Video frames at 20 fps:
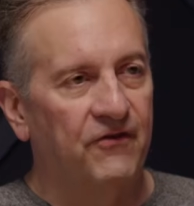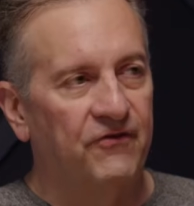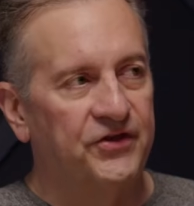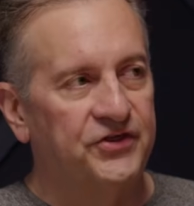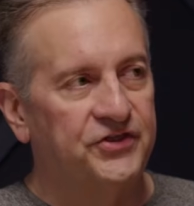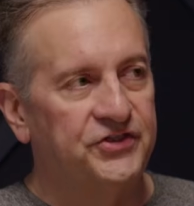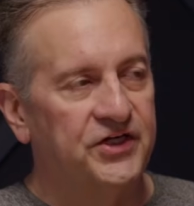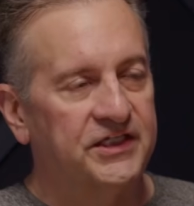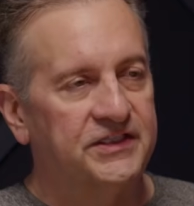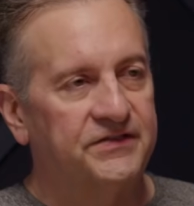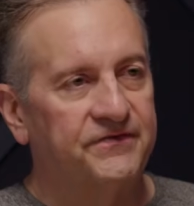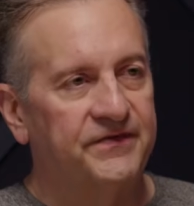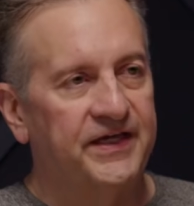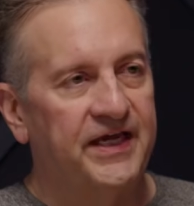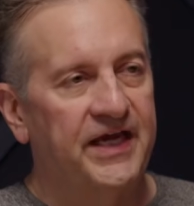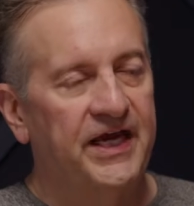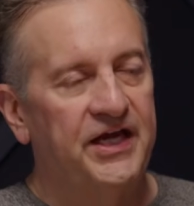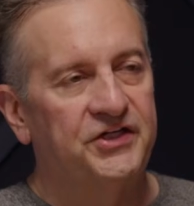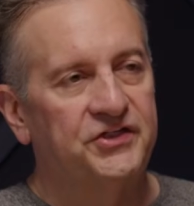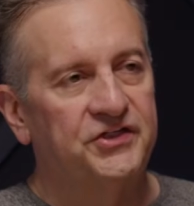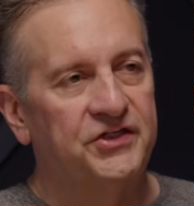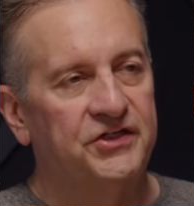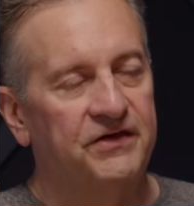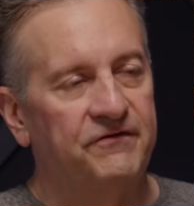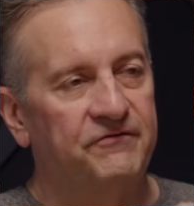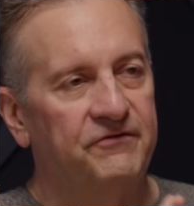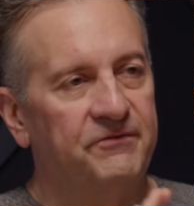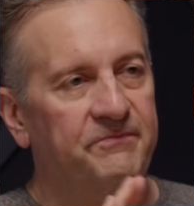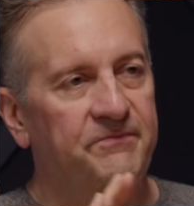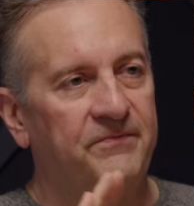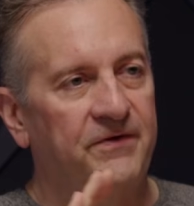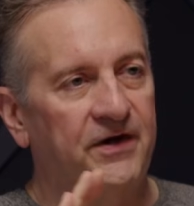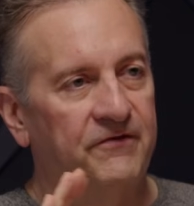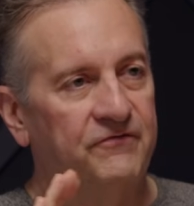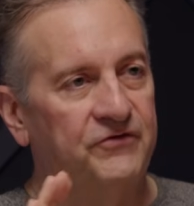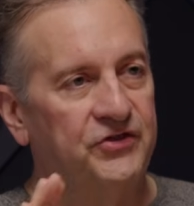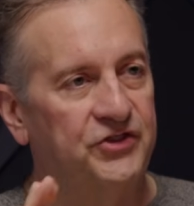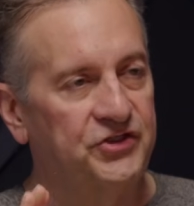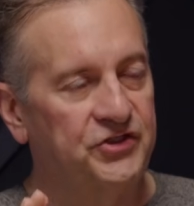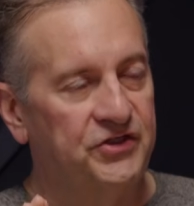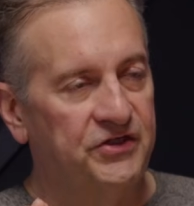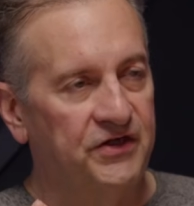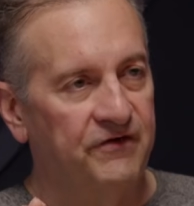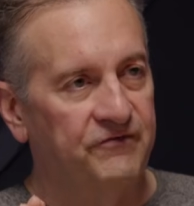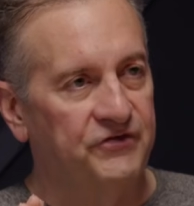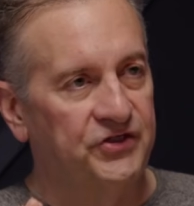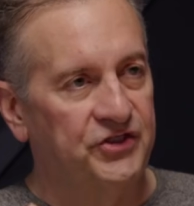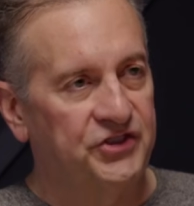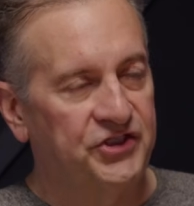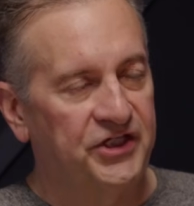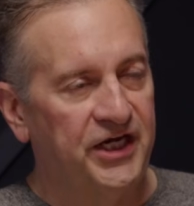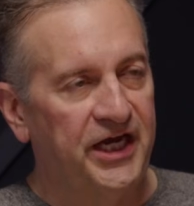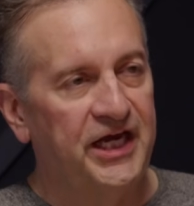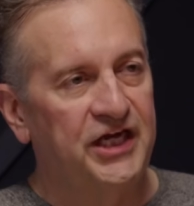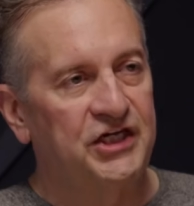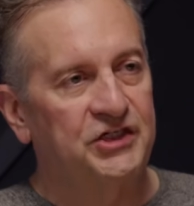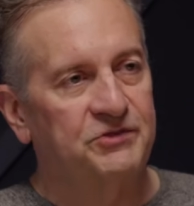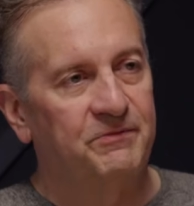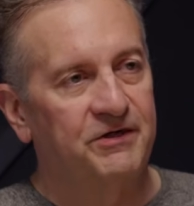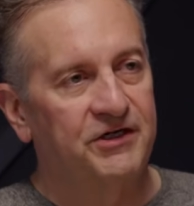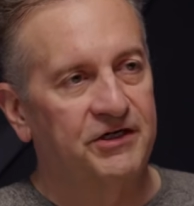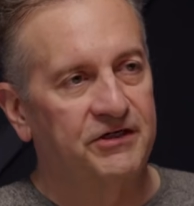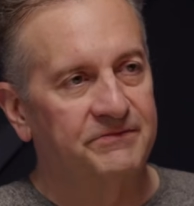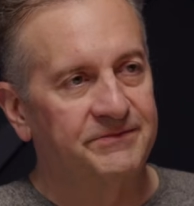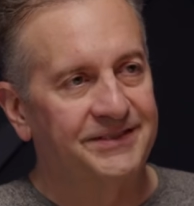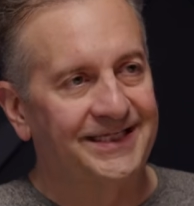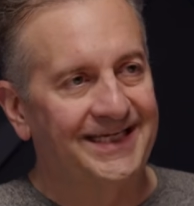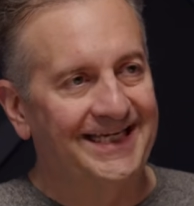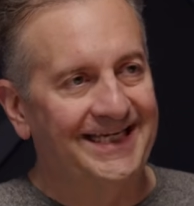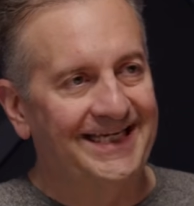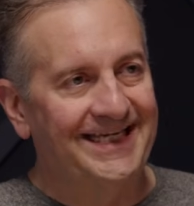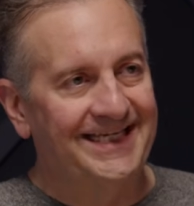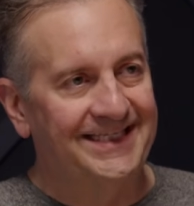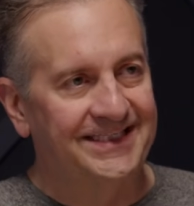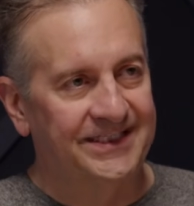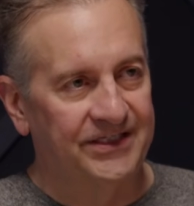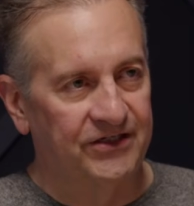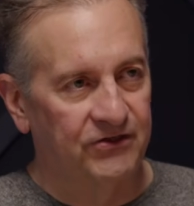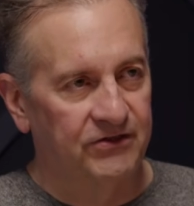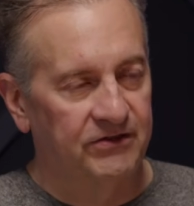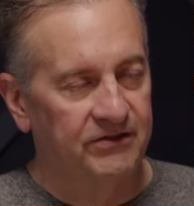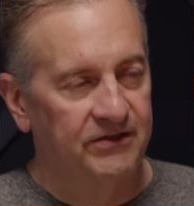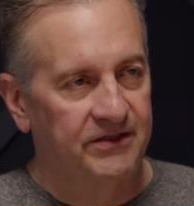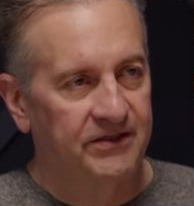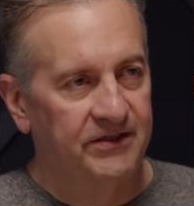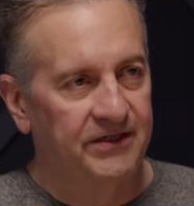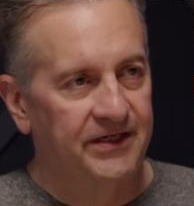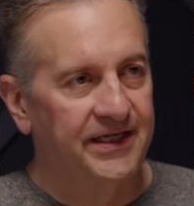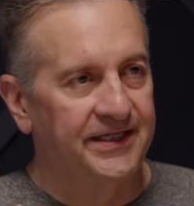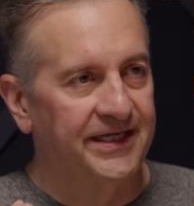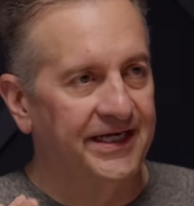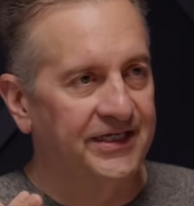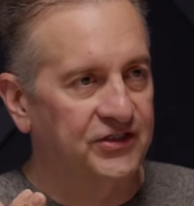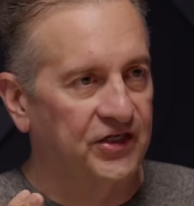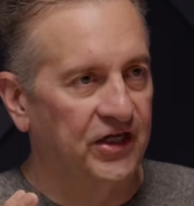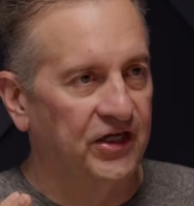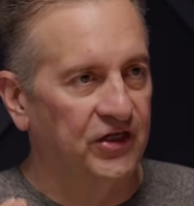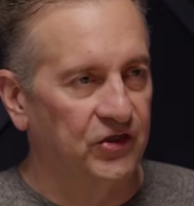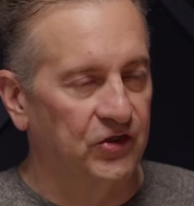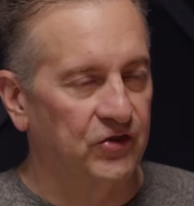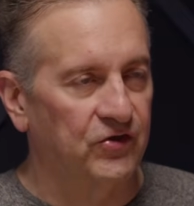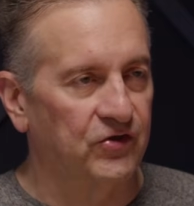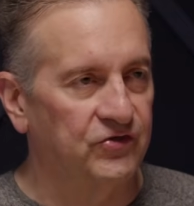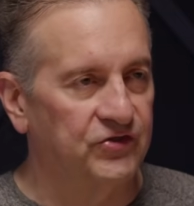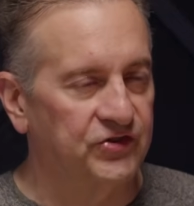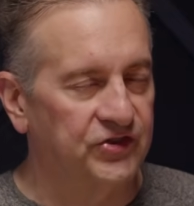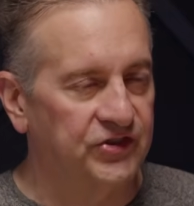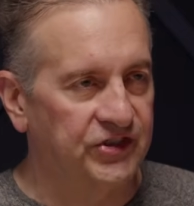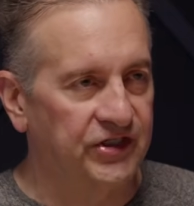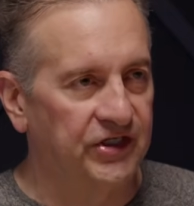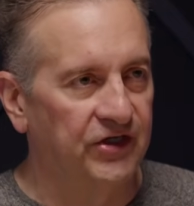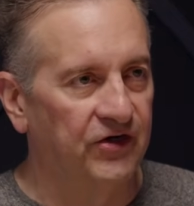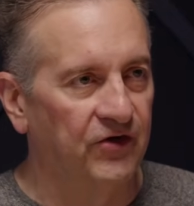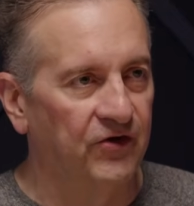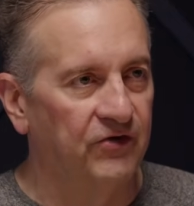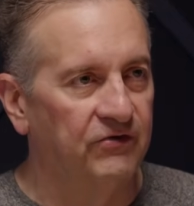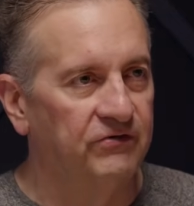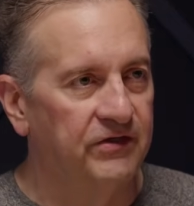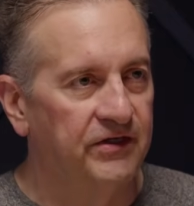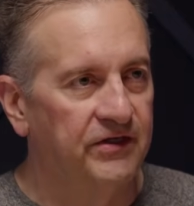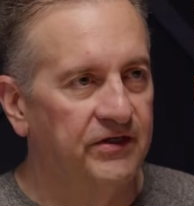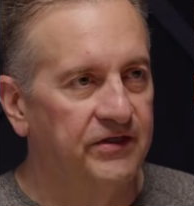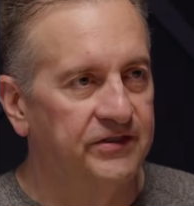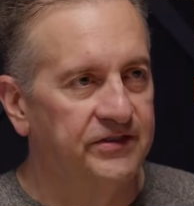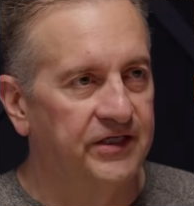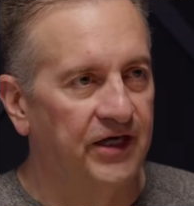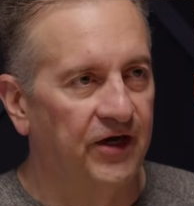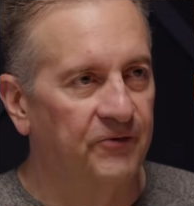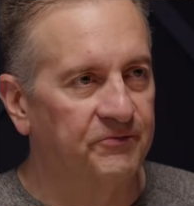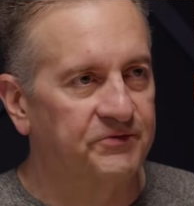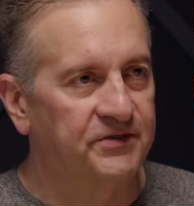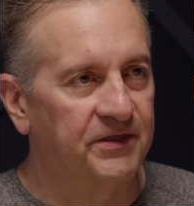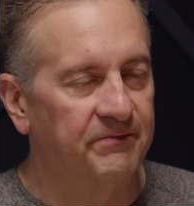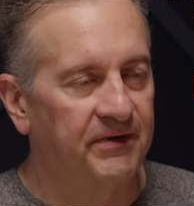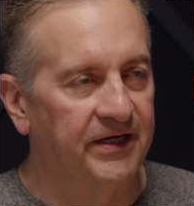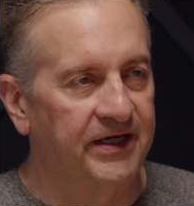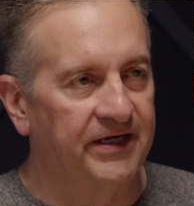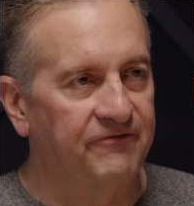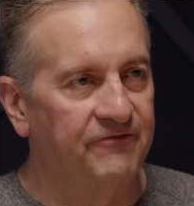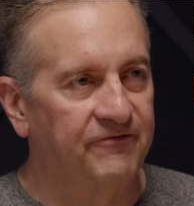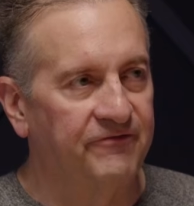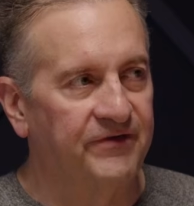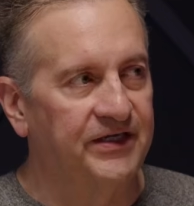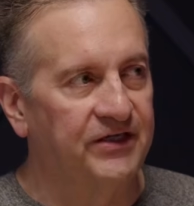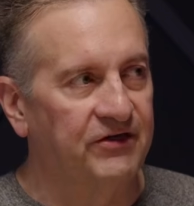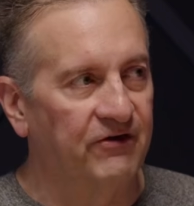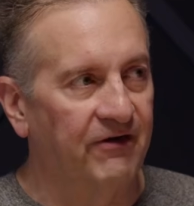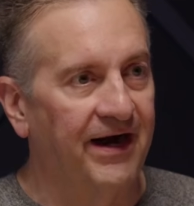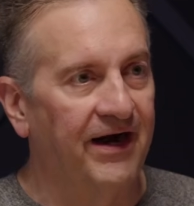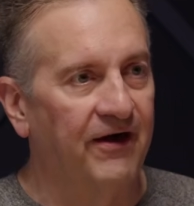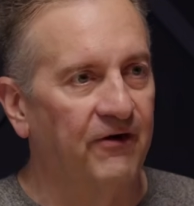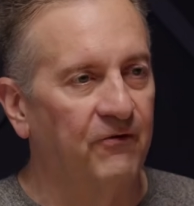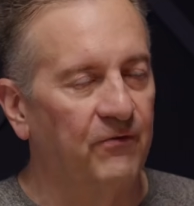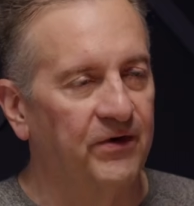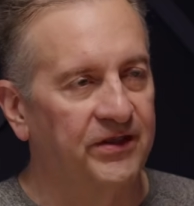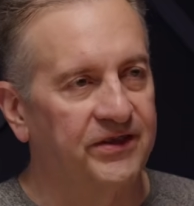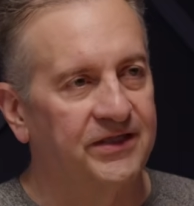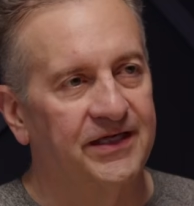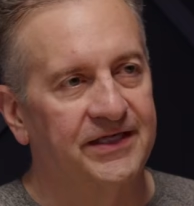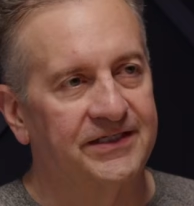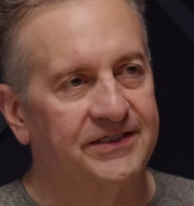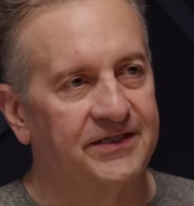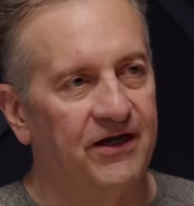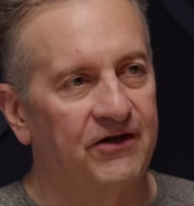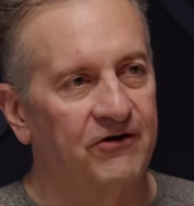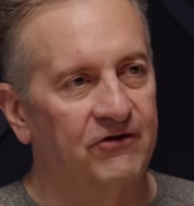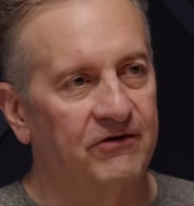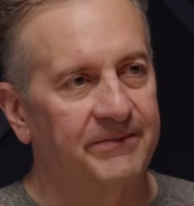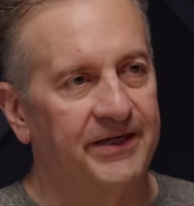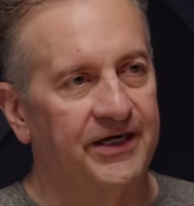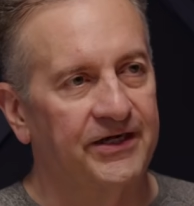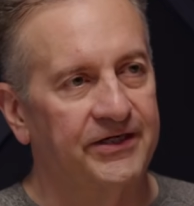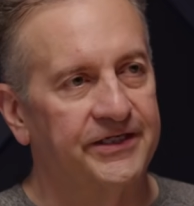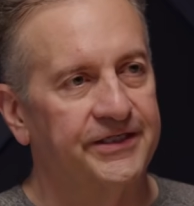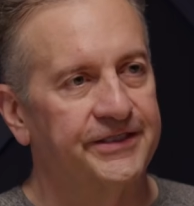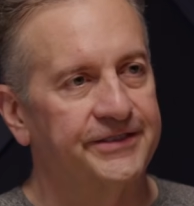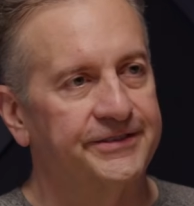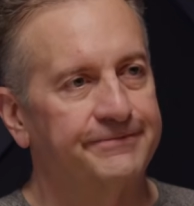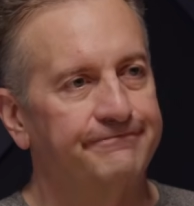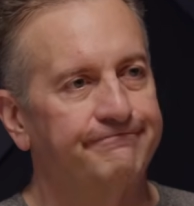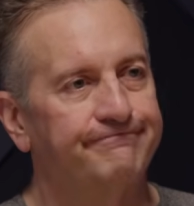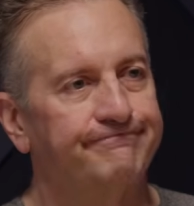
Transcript: the justification of the change becomes easier. And that's a learned skill to help somebody figure out what that dollar amount is.